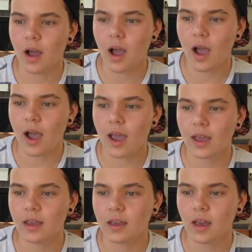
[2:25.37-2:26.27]

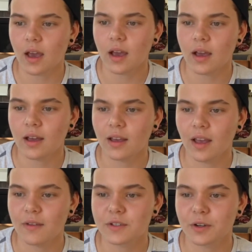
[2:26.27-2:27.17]
I
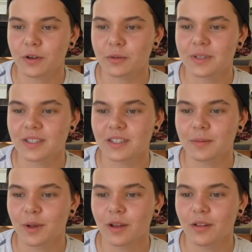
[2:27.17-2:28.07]
have struggled with
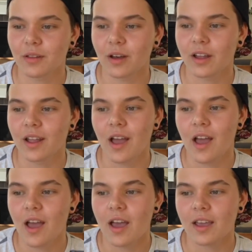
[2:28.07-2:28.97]
stigma a lot.
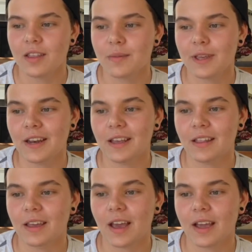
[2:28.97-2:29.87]
In the beginning,
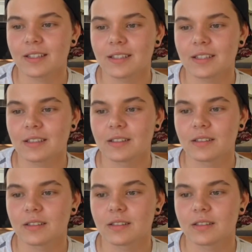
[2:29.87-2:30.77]
I didn't,
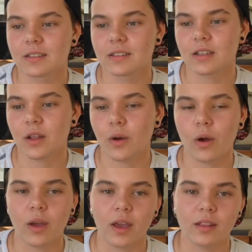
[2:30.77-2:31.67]

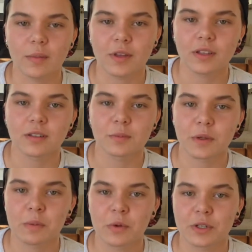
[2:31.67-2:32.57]
okay, let me
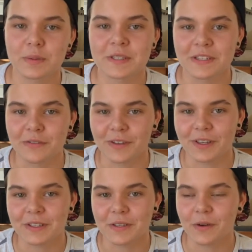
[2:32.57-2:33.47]
be more
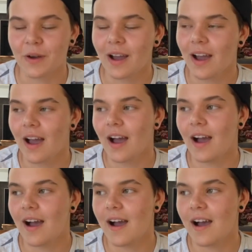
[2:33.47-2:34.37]
specific. So
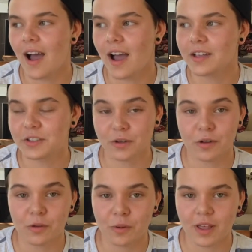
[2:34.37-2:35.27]
I
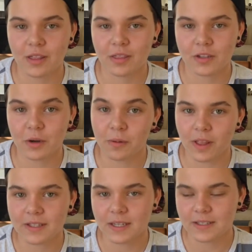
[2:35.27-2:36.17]
struggle with
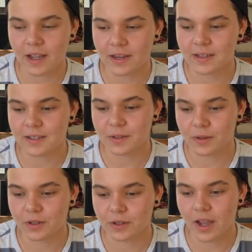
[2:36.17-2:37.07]
generalized anxiety
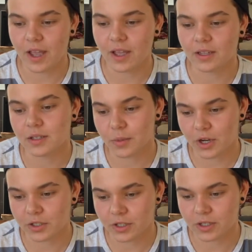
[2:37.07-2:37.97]
disorder and
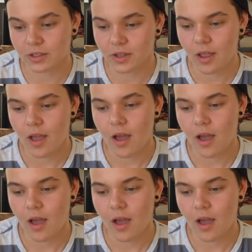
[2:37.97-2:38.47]
depression.